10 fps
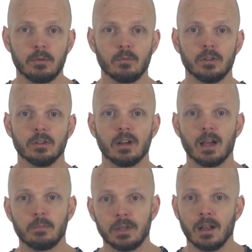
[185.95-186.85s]
When you're
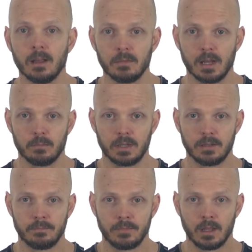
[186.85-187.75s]
happy, I'm happy.
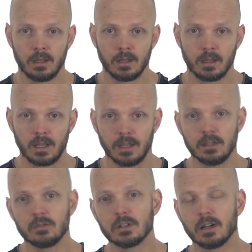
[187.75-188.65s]
And
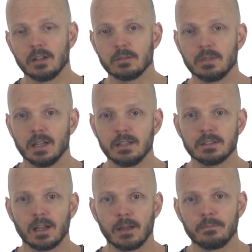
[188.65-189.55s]
he's your consummate nice
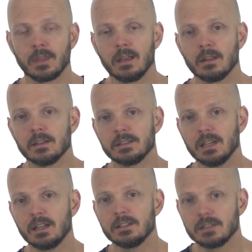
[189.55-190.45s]
guy. The
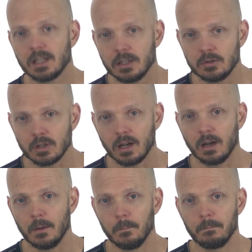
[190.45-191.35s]
second stage
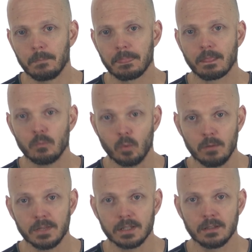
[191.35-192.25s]

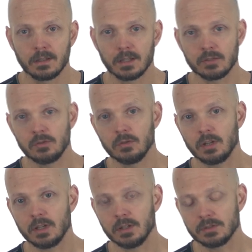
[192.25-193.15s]
woman
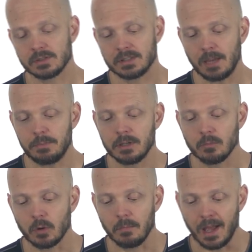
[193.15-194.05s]
is stepped into
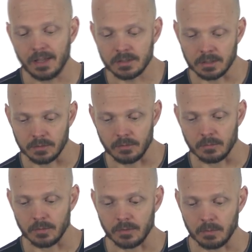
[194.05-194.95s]
more masculine from
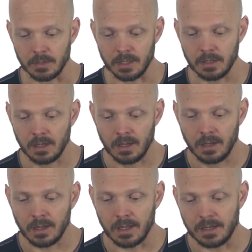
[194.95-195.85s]
her feminine,
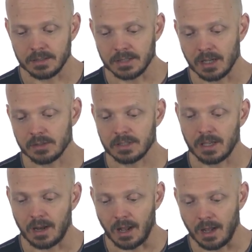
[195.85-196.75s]
and is now
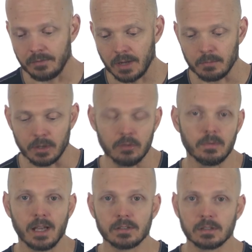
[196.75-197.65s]
said, I've got my own
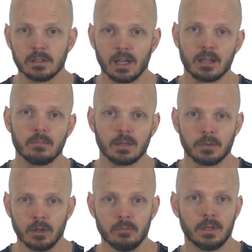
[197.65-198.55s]
masculine, I can make
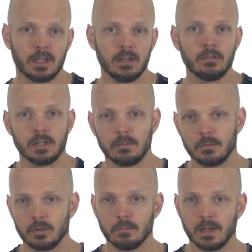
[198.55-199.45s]
my own money, I don't
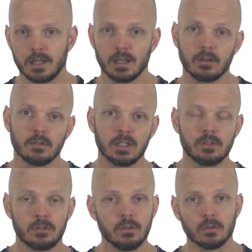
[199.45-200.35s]
need your money, I don't
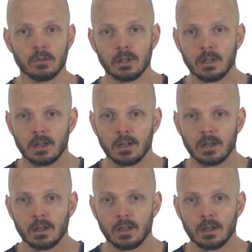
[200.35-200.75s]
need you.